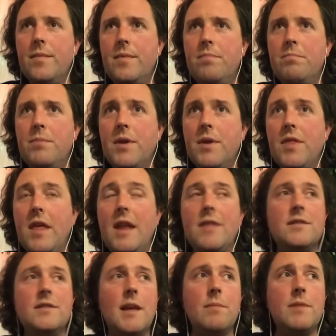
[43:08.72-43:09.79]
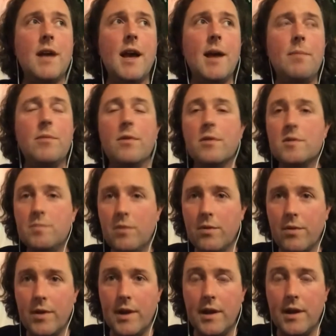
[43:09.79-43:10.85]
But then at the same time, they're
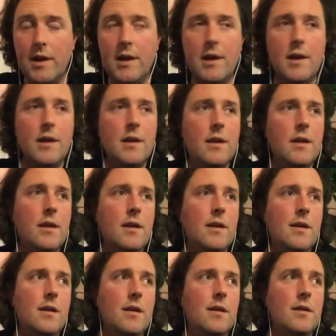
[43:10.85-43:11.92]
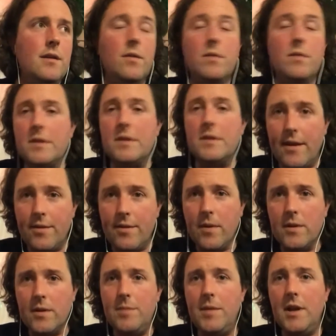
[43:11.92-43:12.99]
exploring, this kind of the
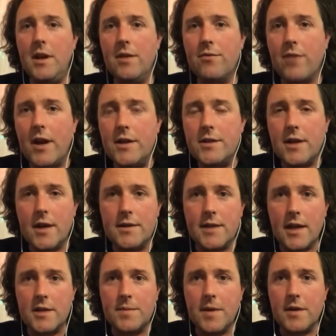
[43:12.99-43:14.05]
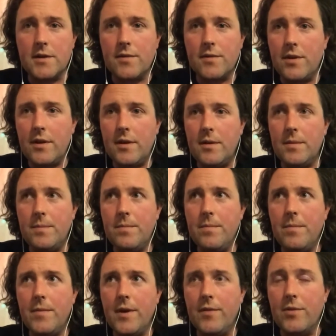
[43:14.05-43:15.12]
multimedia franchise aspect of the
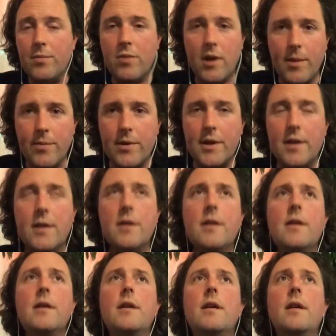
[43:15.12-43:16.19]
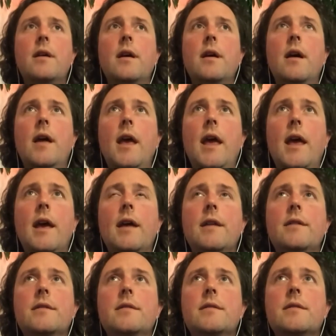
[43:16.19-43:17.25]
property, and